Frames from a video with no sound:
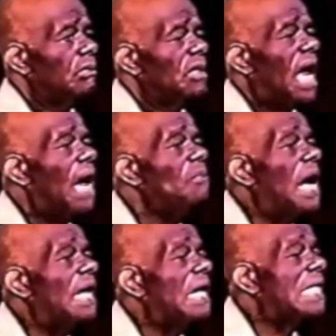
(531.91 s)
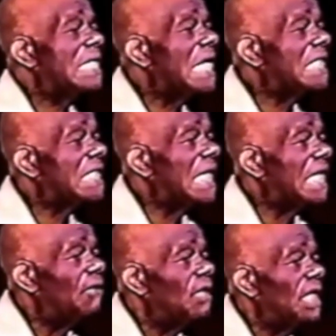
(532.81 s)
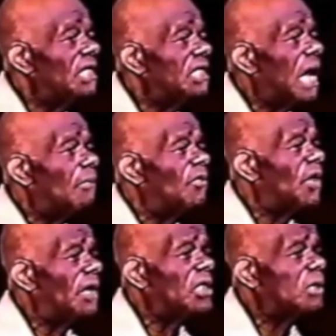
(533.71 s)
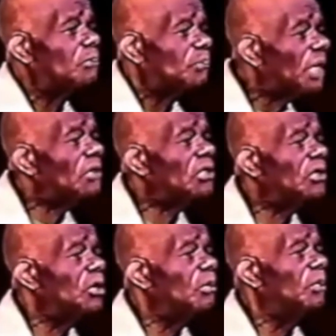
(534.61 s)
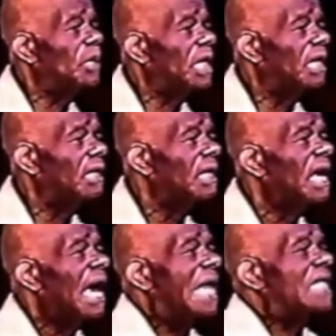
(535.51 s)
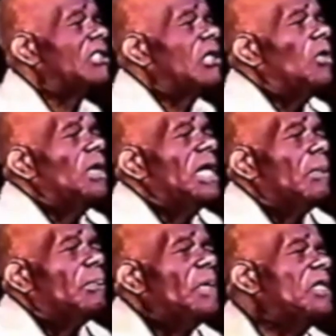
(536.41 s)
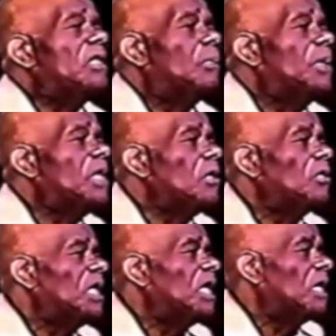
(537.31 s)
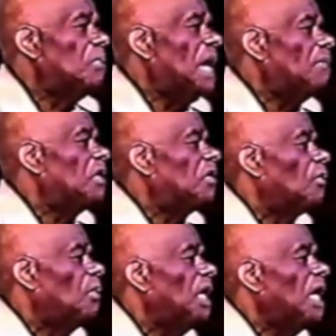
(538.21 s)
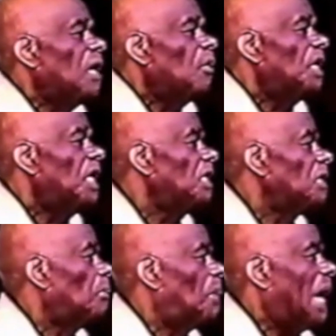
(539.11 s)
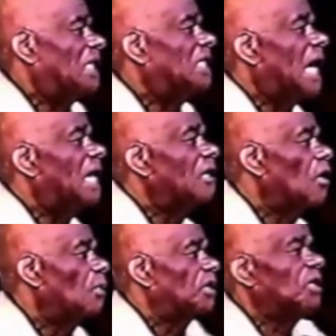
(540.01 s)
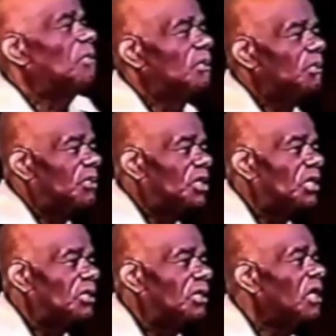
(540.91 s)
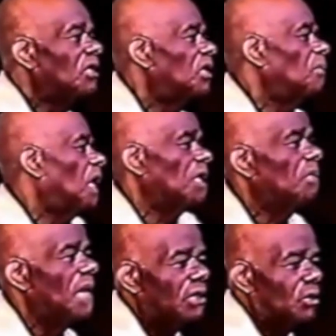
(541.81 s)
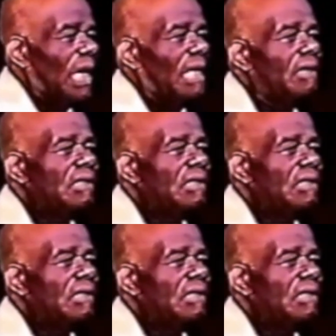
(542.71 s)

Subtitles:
Now, I'm not against any religion. I'm a very spiritual human being. I just don't need a preacher to preach no 10 commandments to me when he's a backslider going with some other man's wife.